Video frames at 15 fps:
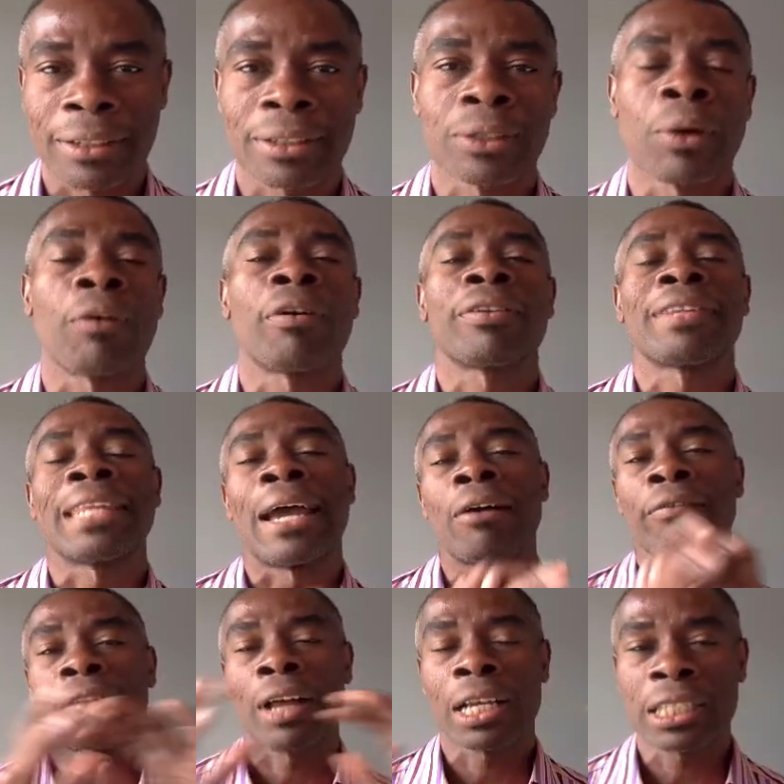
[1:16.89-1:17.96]
Now,
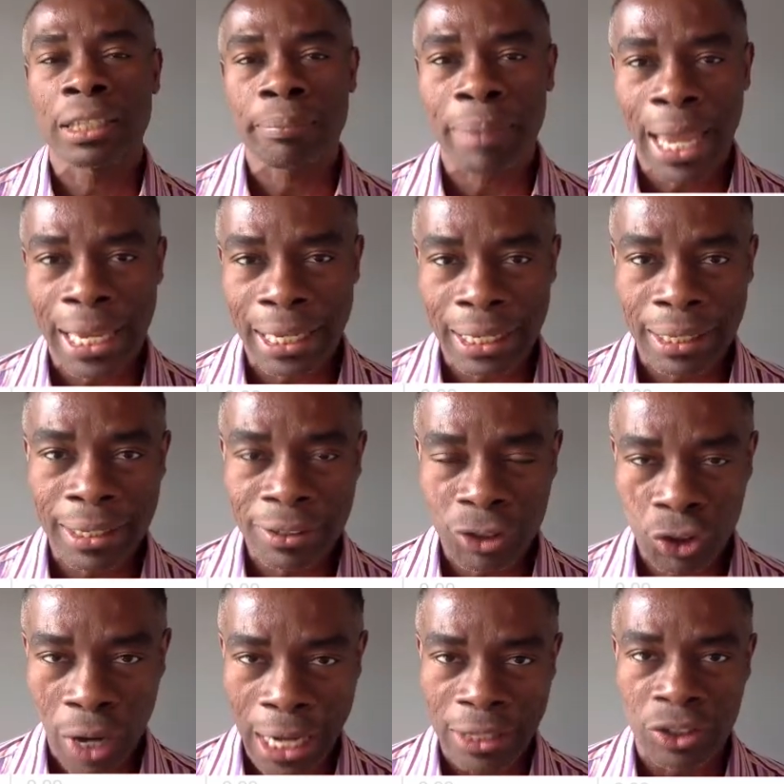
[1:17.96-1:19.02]
Velocity Banking
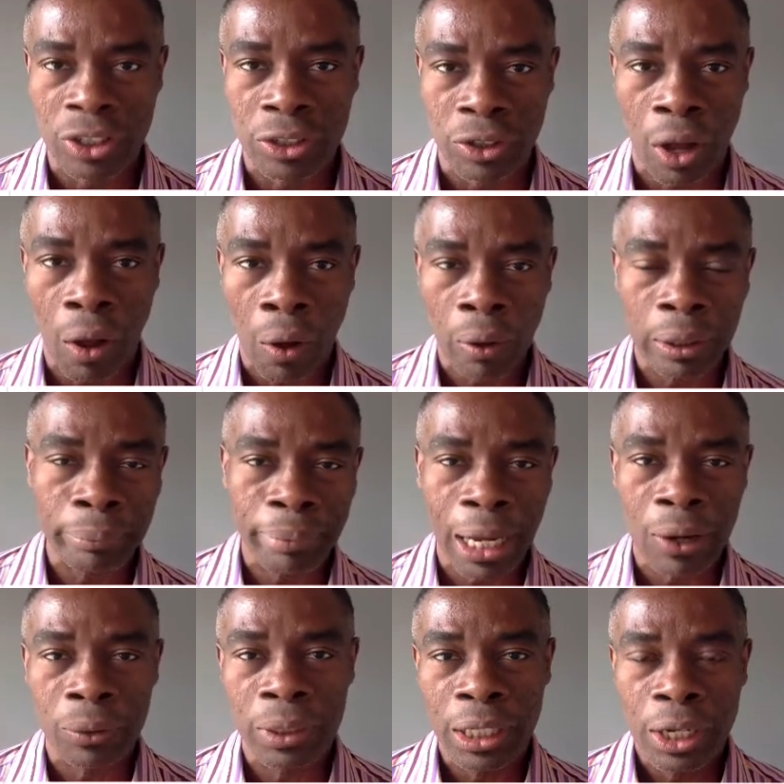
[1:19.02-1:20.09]
strategy is all
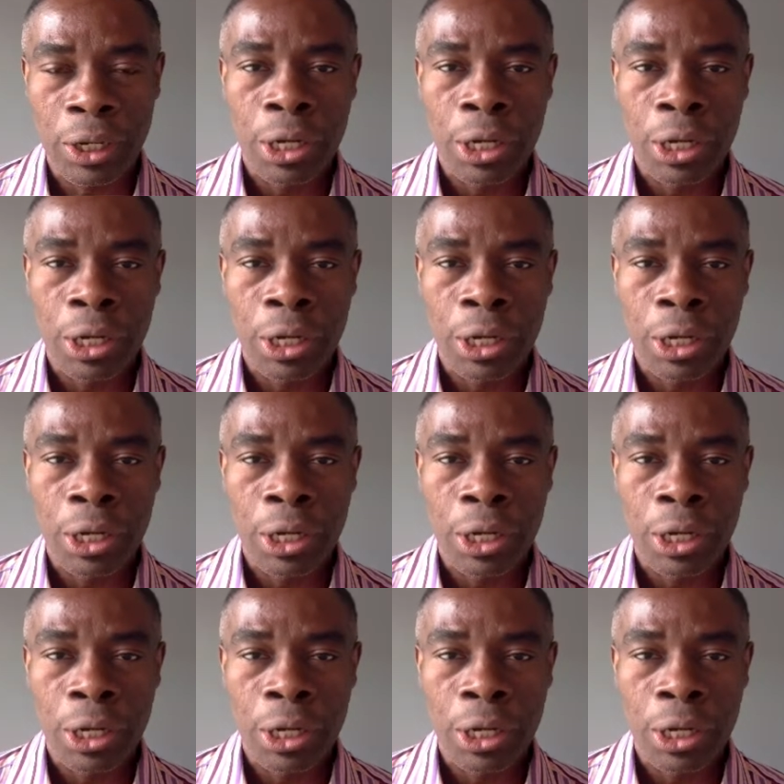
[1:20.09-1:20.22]
about